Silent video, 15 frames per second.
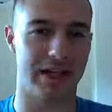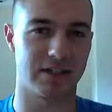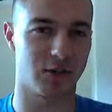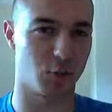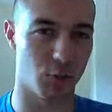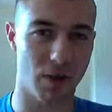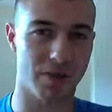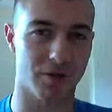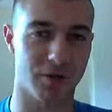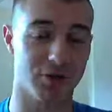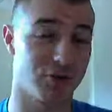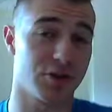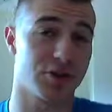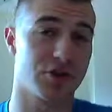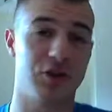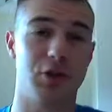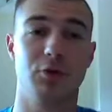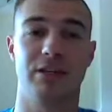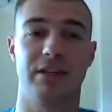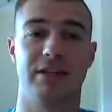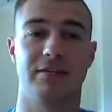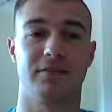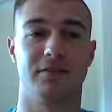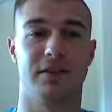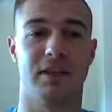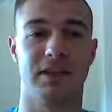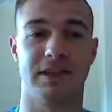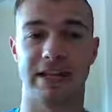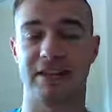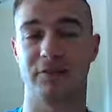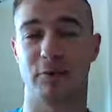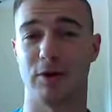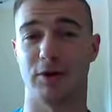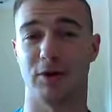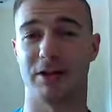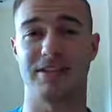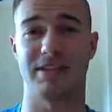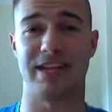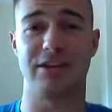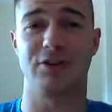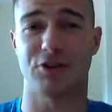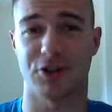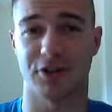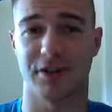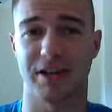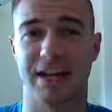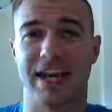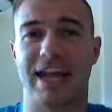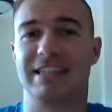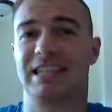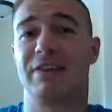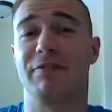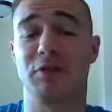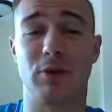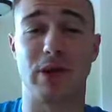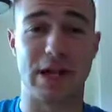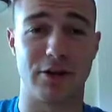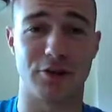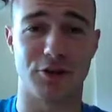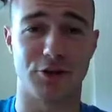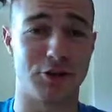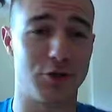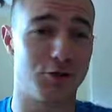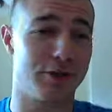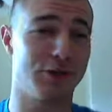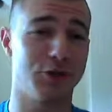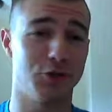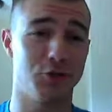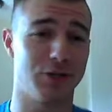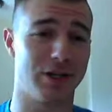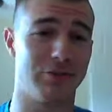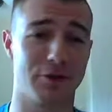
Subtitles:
to weather. You're just using length of weather. It's an integer. It's giving you an integer. You can do whatever